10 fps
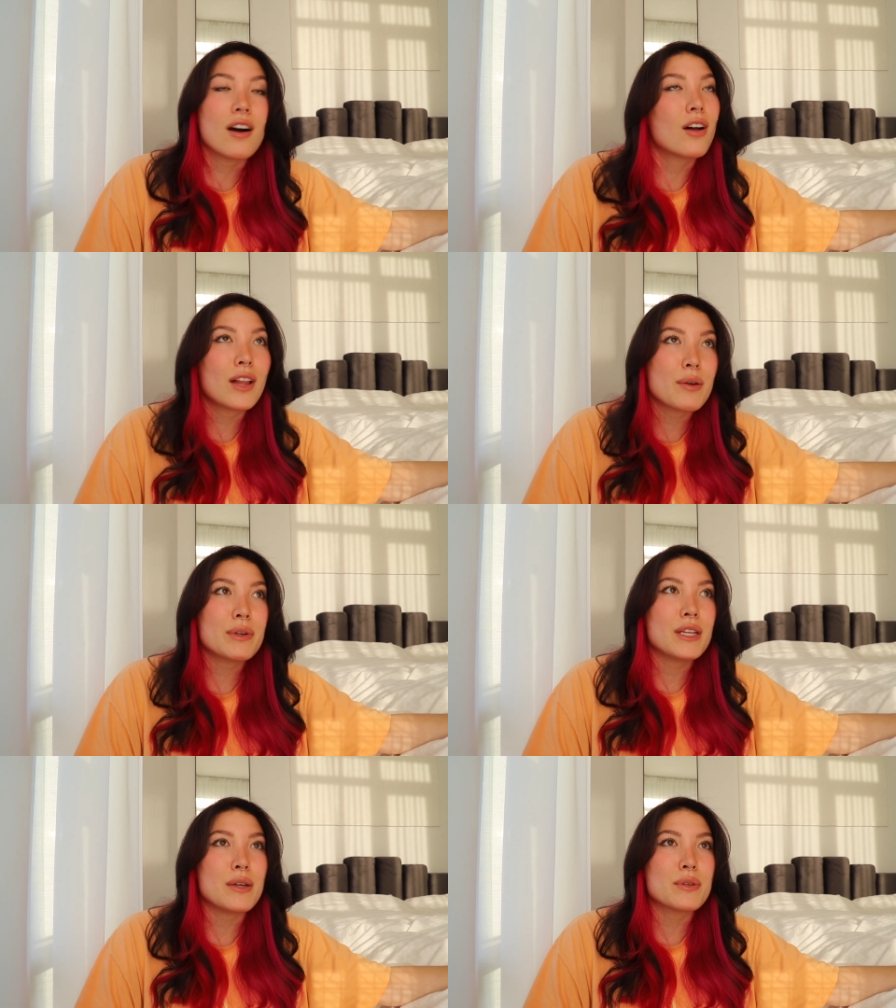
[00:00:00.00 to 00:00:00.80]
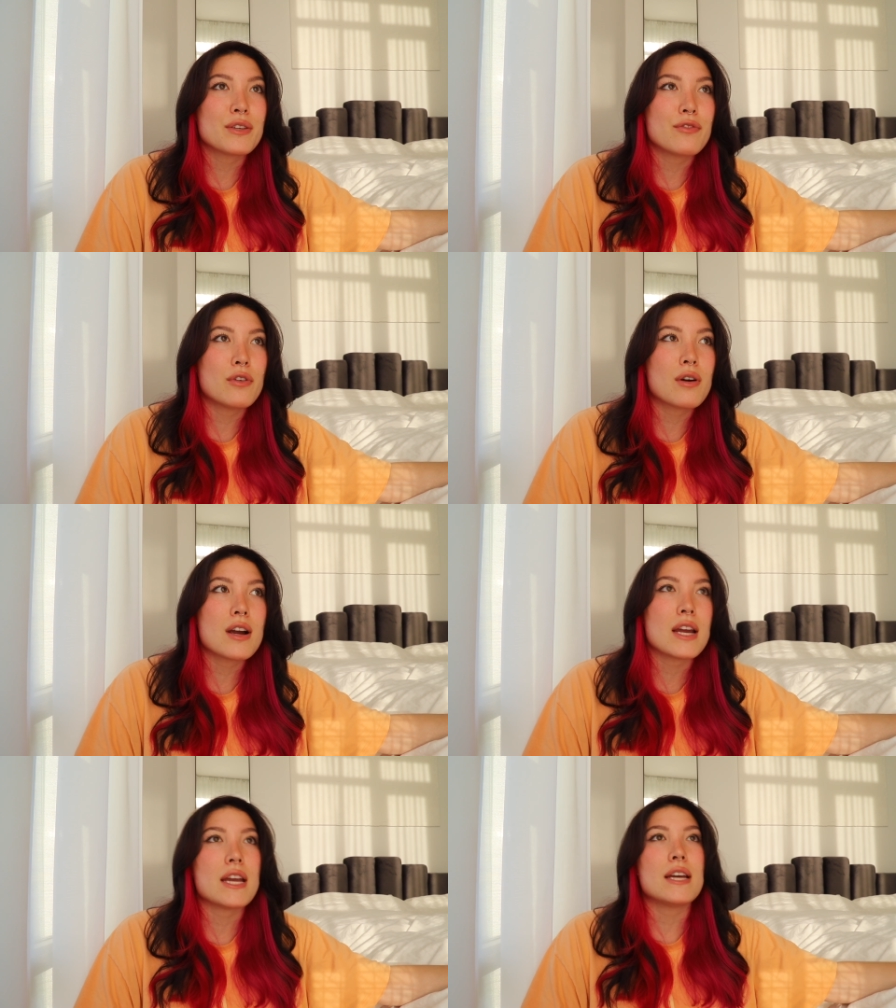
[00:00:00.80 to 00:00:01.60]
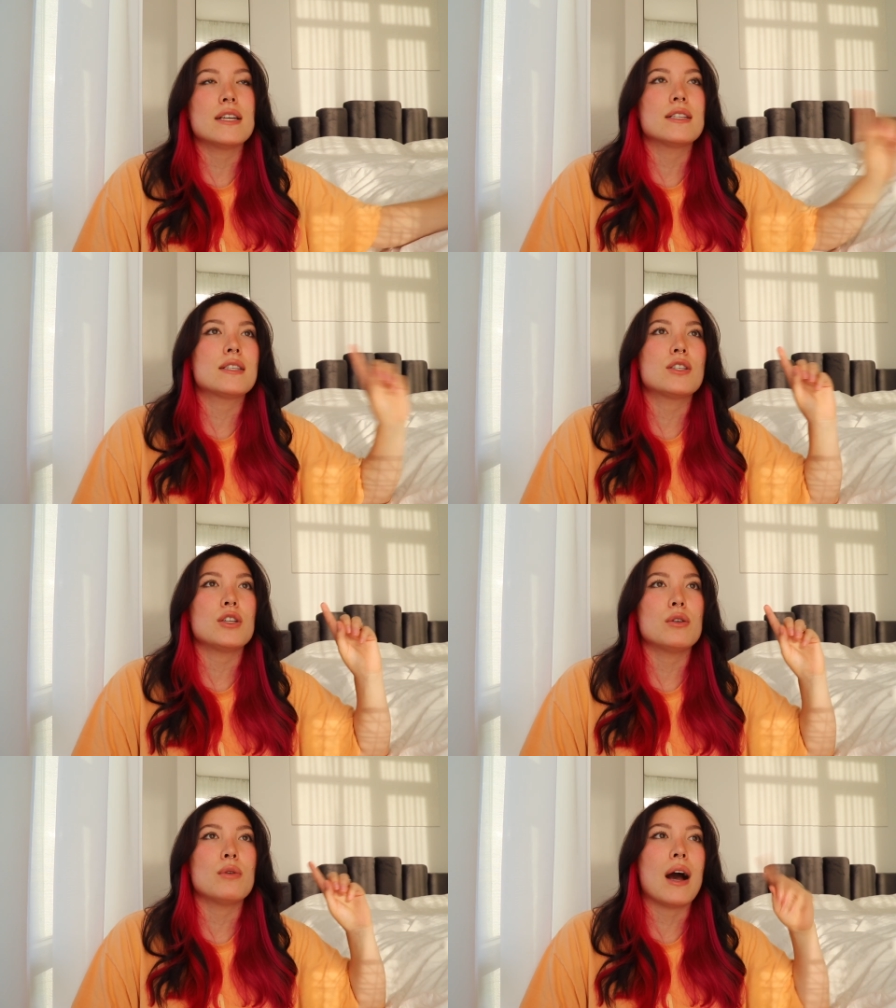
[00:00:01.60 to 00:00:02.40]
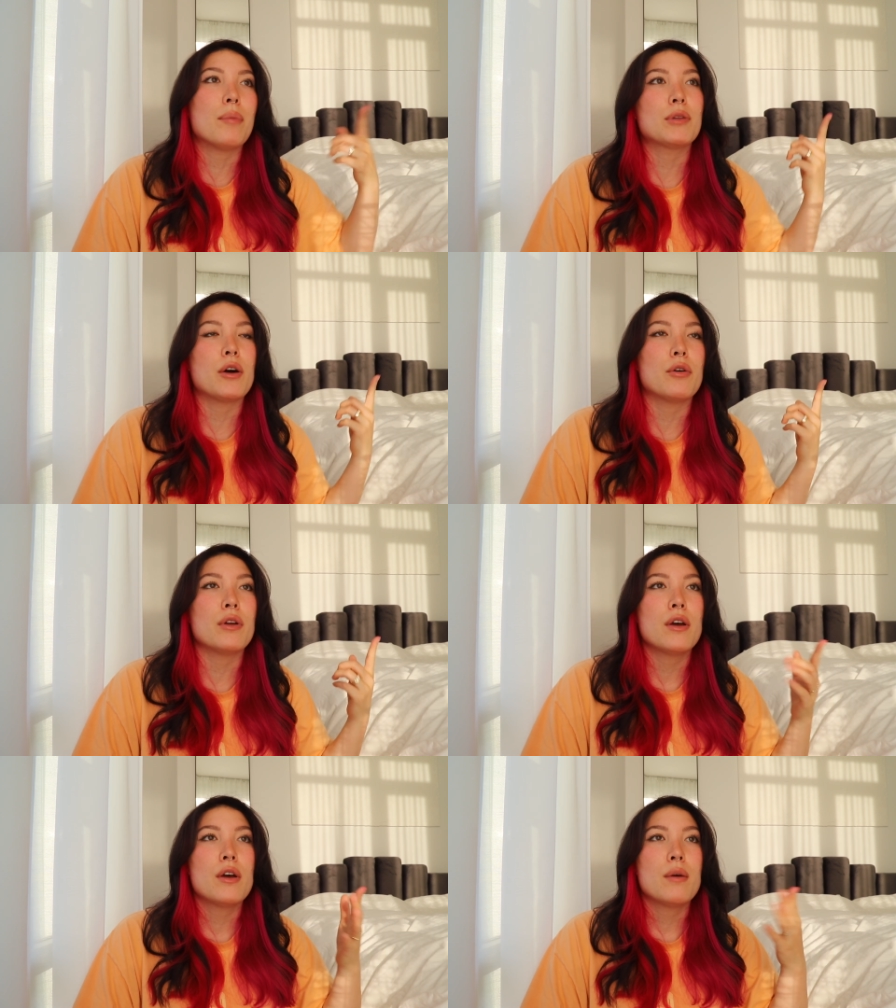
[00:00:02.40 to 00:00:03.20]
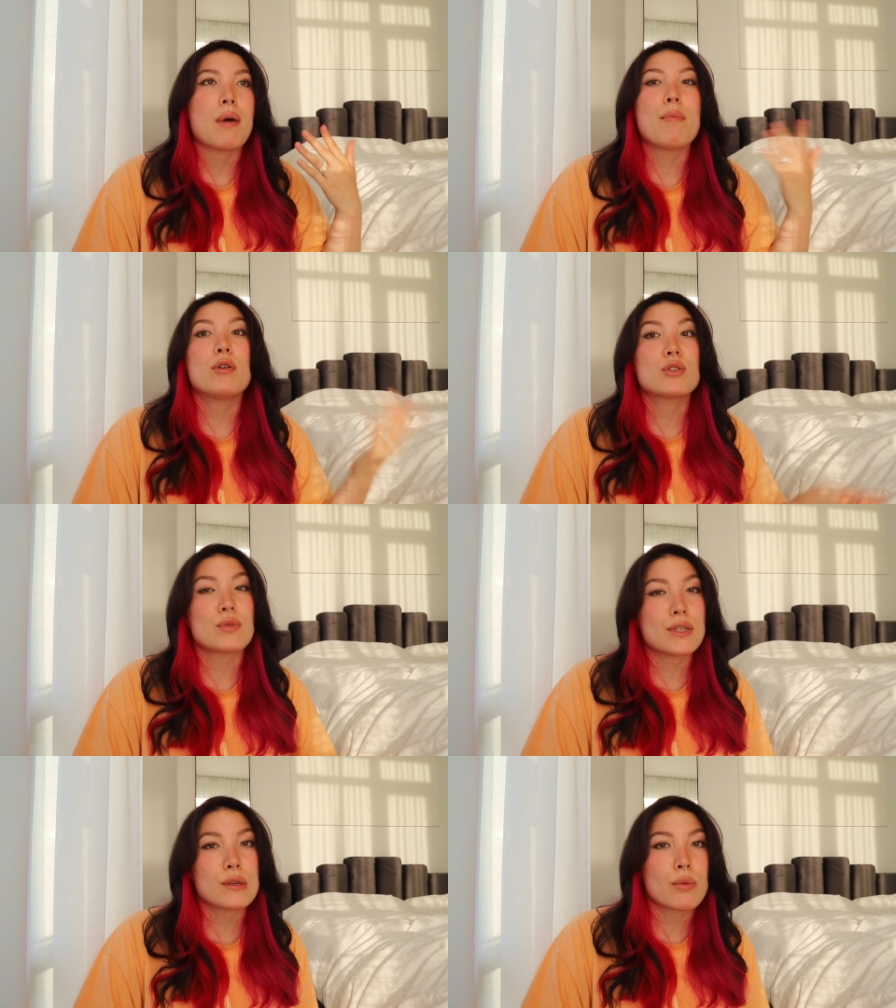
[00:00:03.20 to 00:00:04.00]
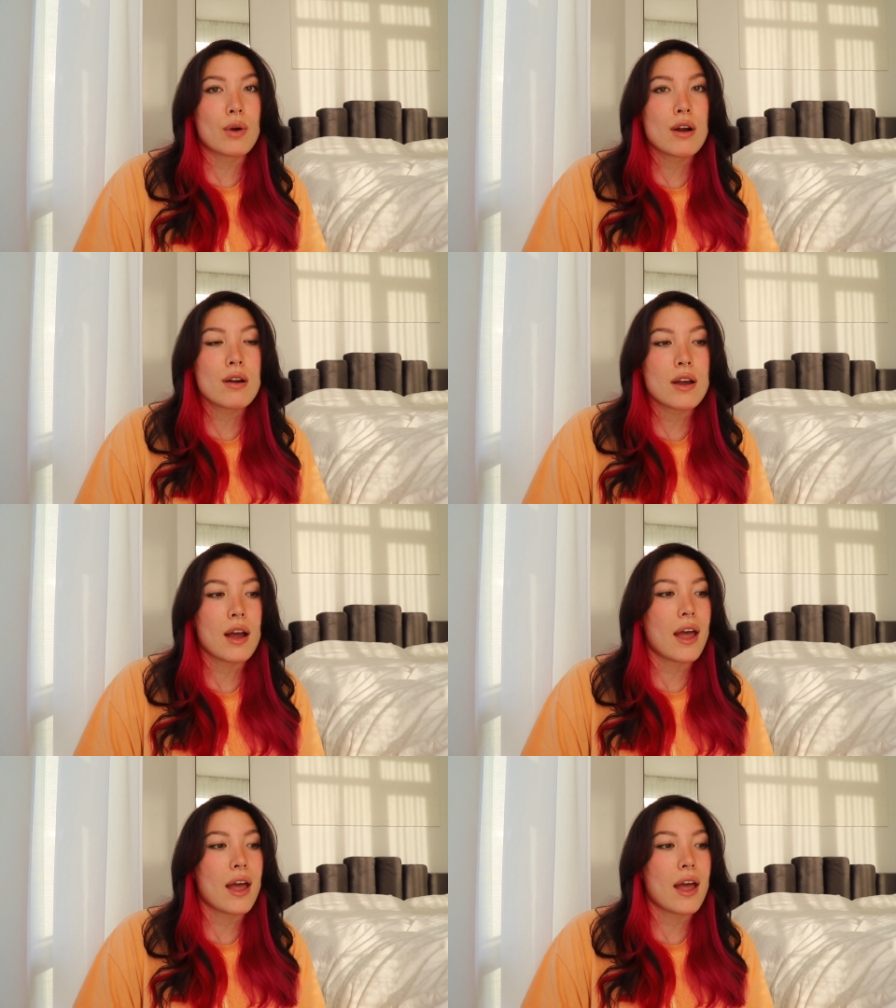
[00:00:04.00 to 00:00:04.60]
All I really use it for is to upload my most recent work.